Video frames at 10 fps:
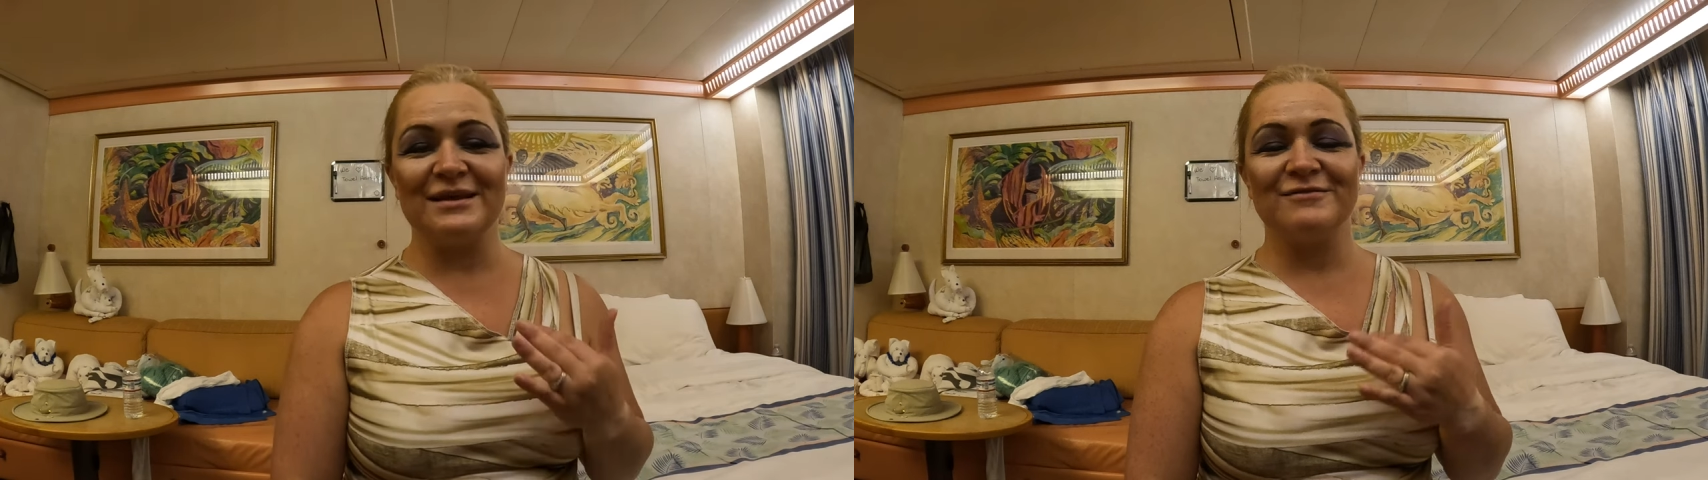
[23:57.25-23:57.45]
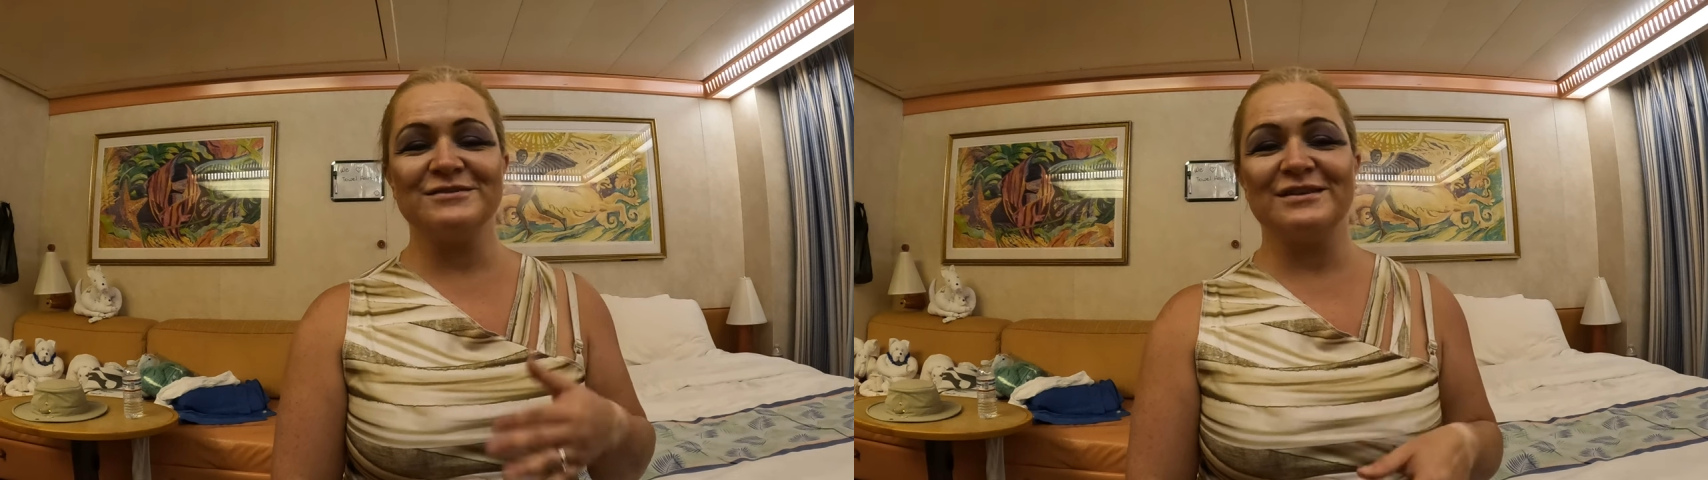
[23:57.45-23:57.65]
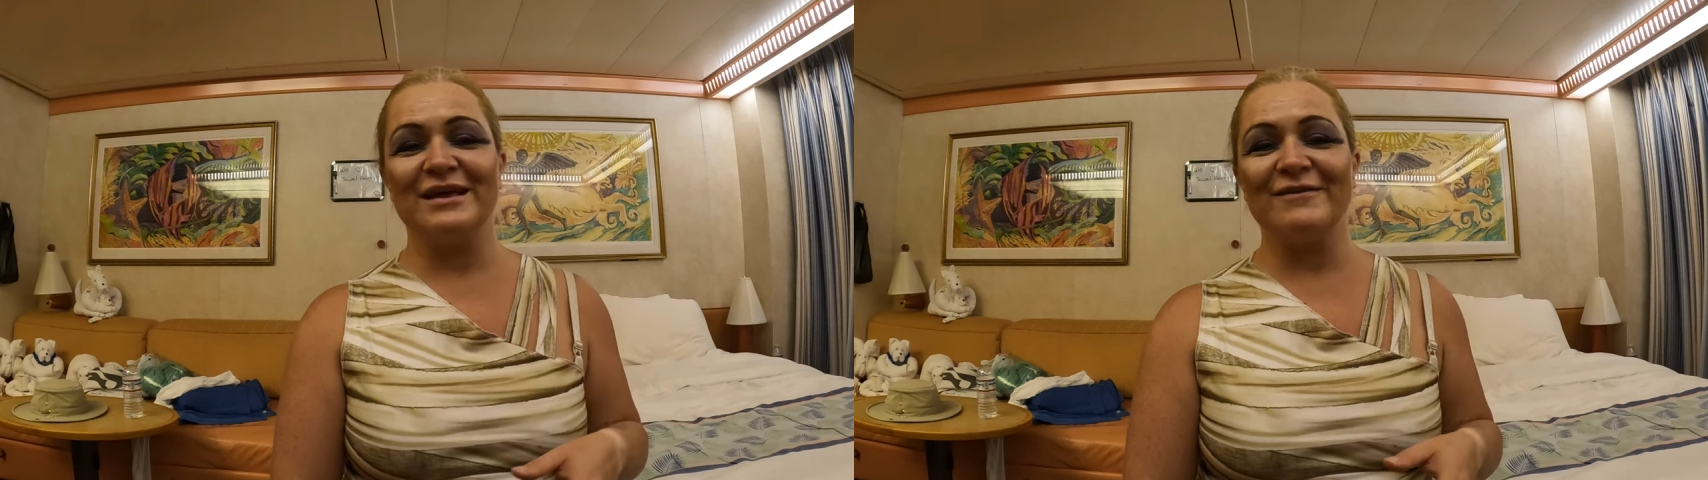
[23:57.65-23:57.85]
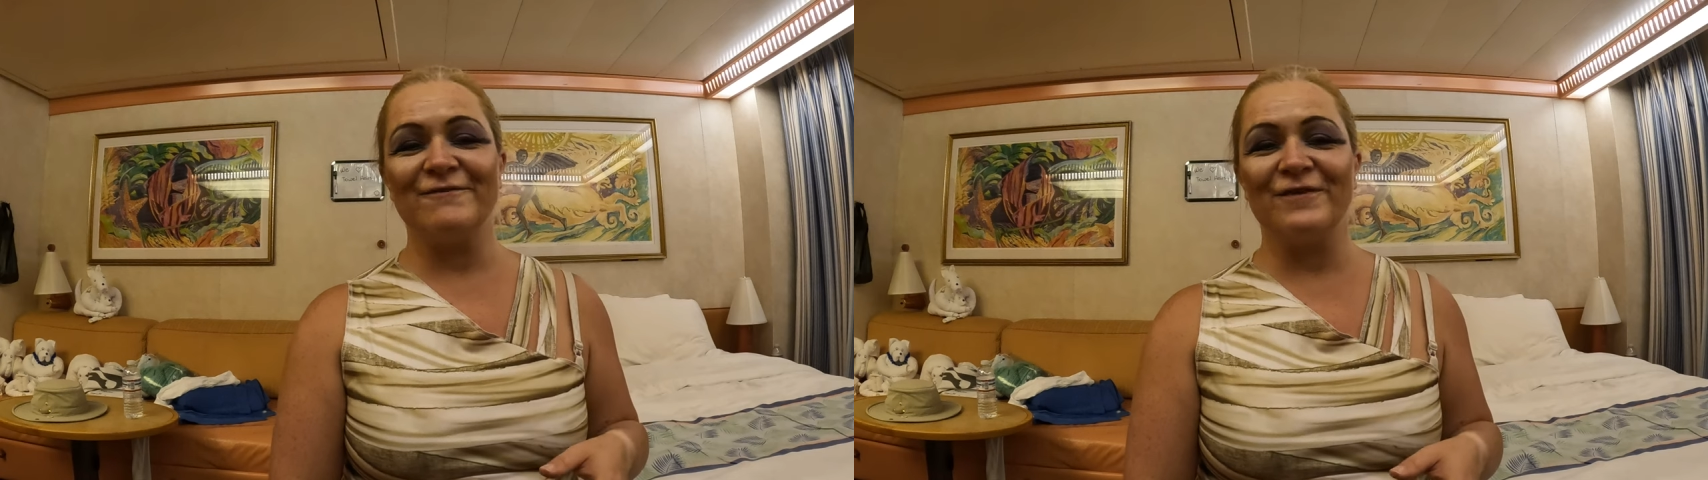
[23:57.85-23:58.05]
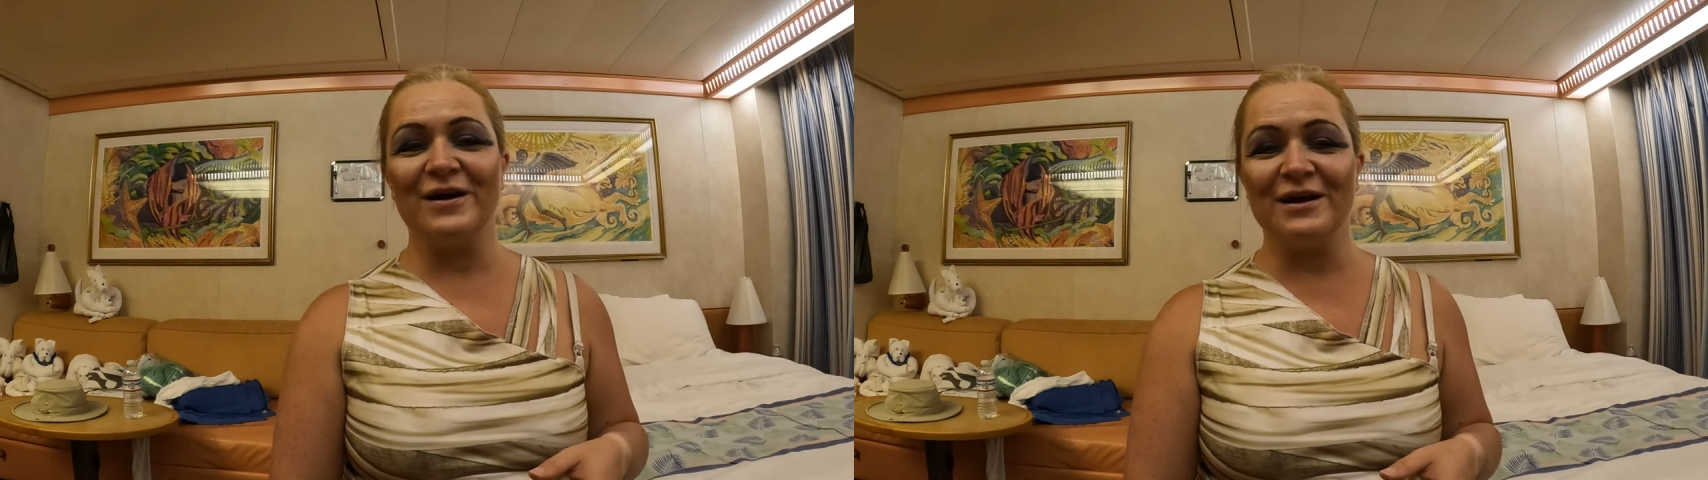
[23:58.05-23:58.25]
That was a lot
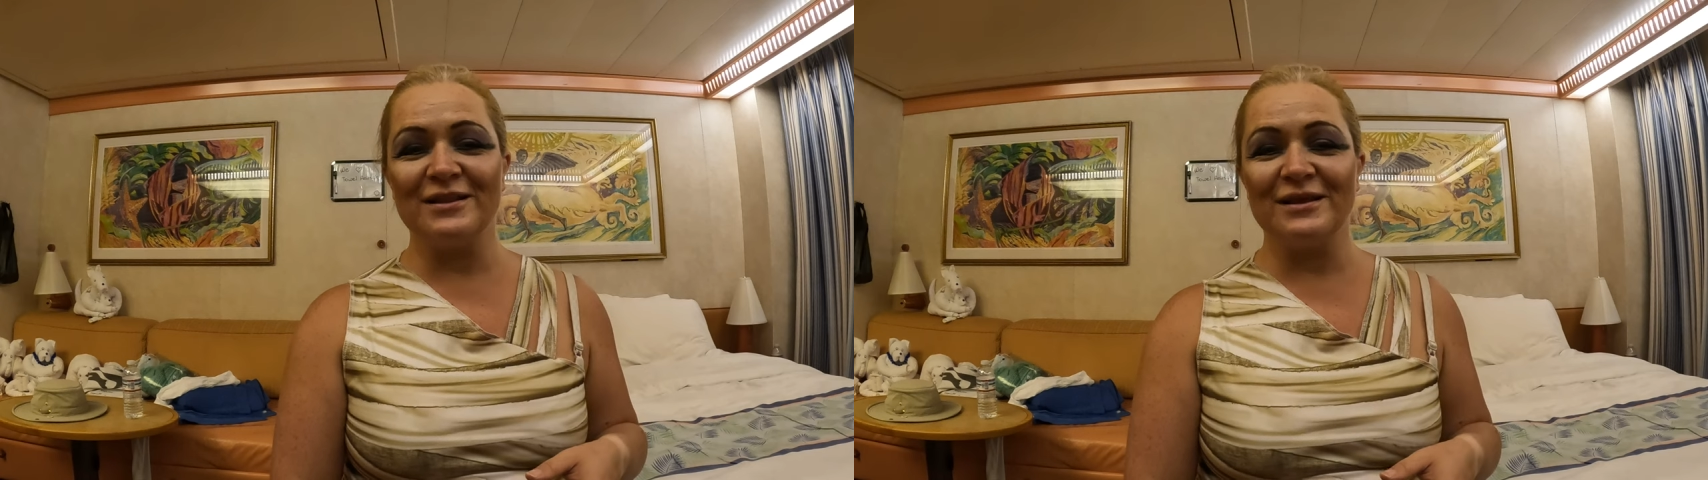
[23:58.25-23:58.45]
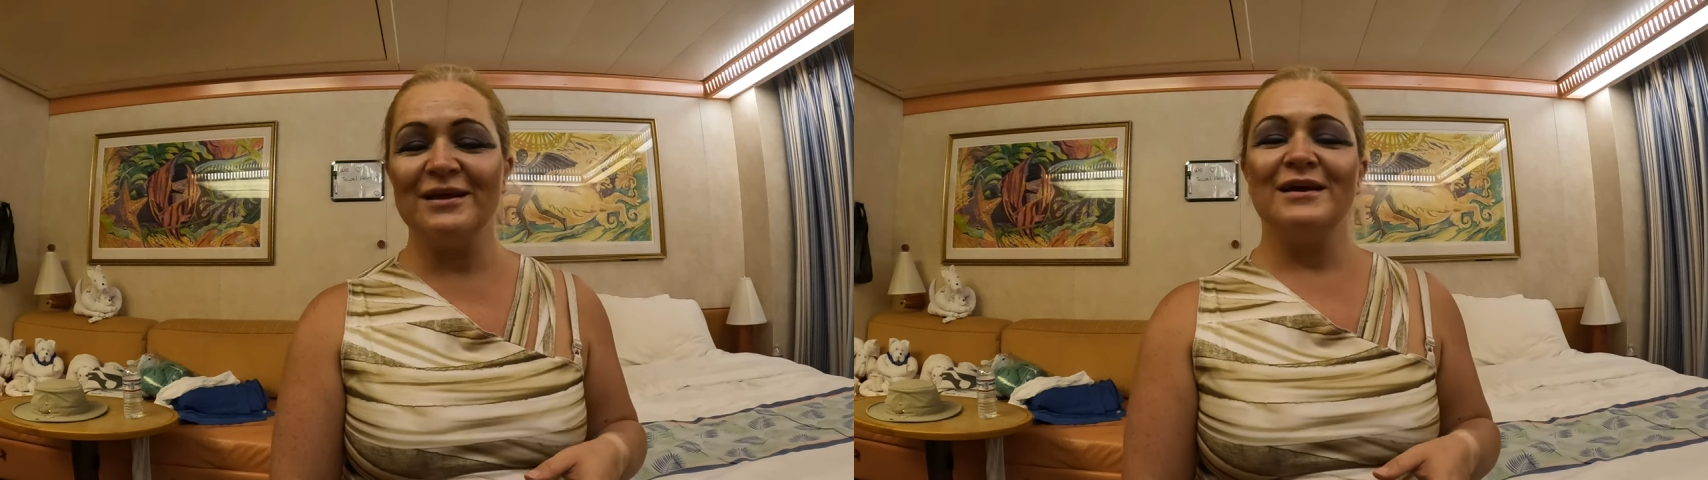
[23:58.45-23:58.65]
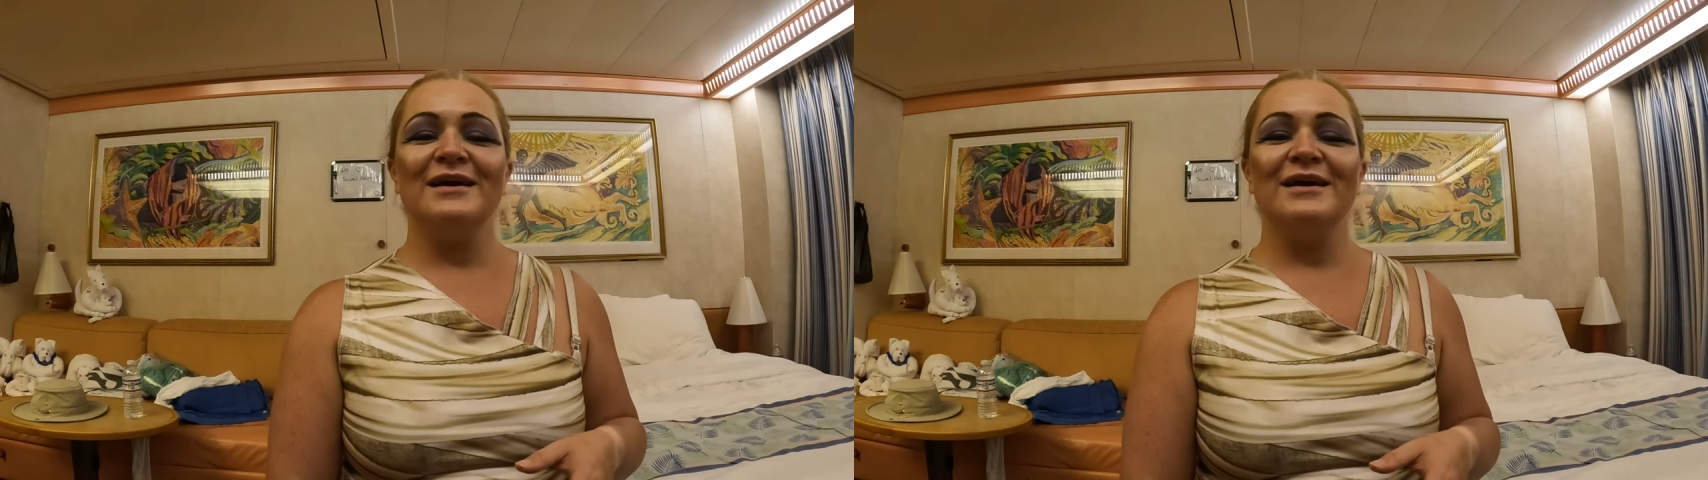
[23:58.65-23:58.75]
of fun.